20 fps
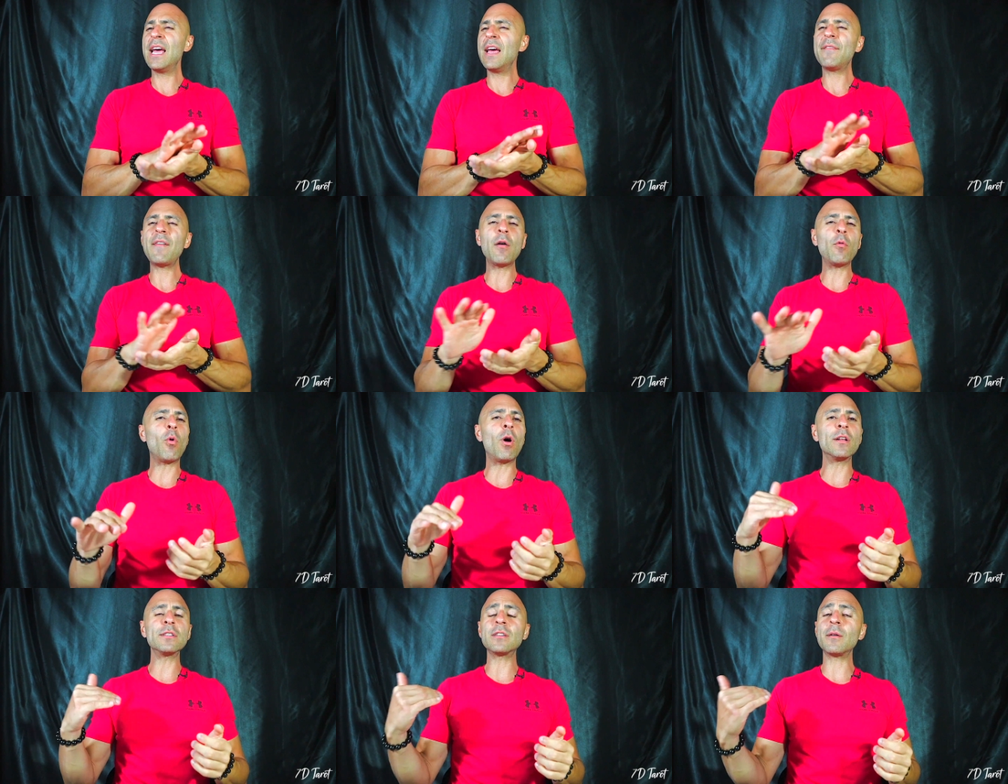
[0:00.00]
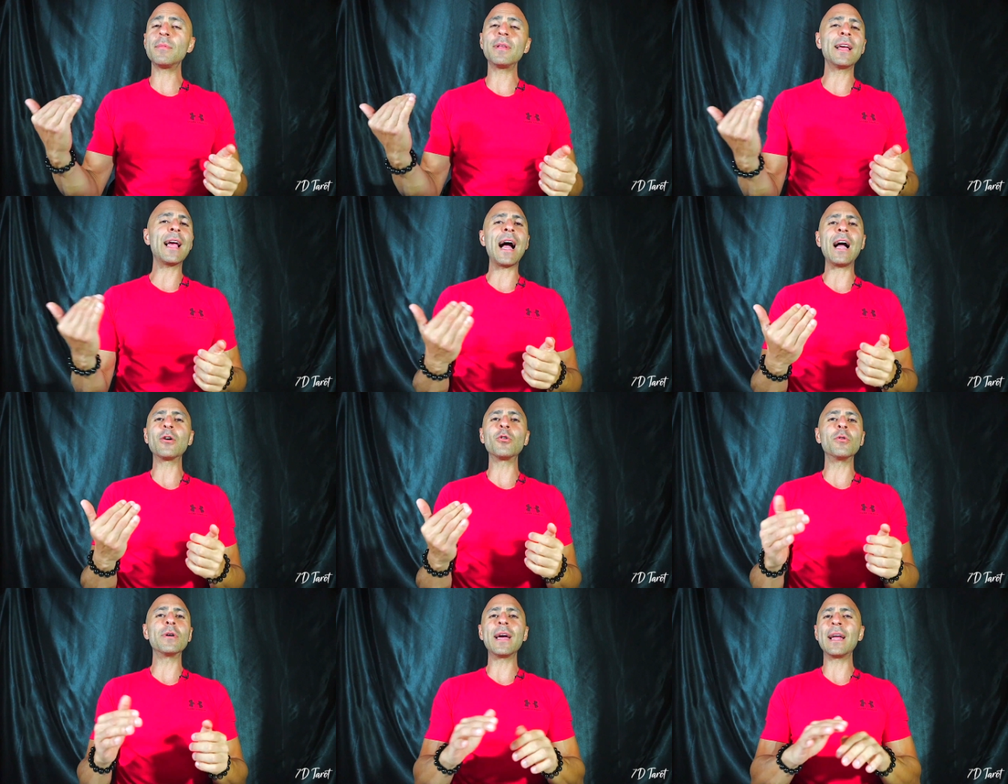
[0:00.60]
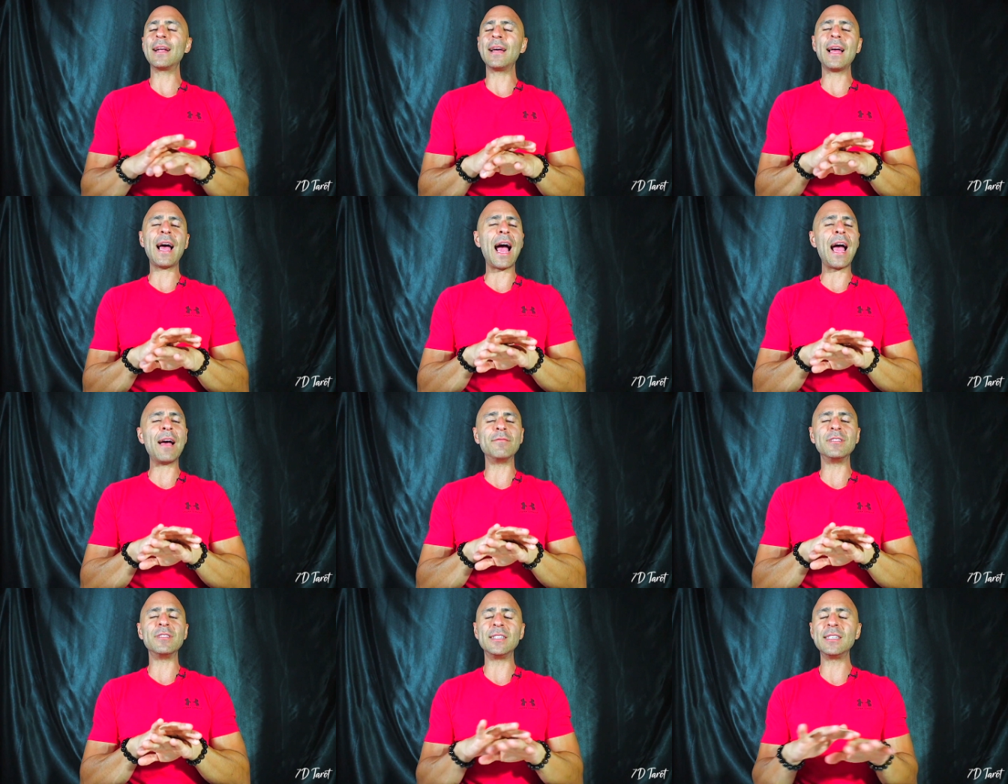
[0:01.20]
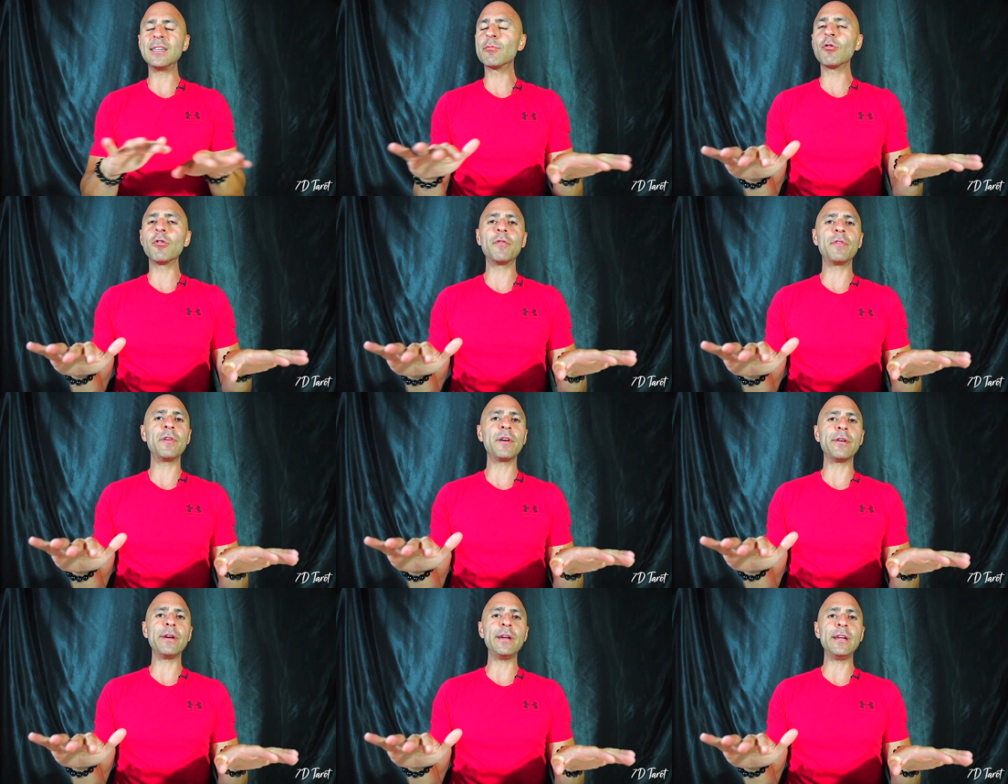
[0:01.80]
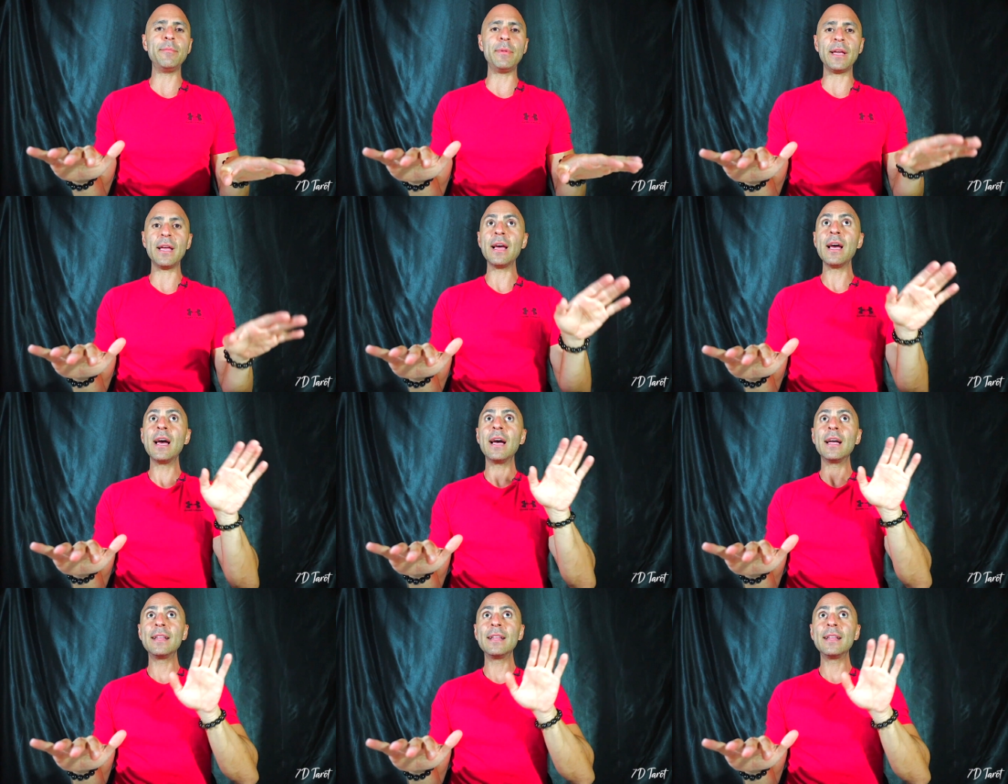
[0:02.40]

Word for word: If I want something, I go get it. I have zero fear in me.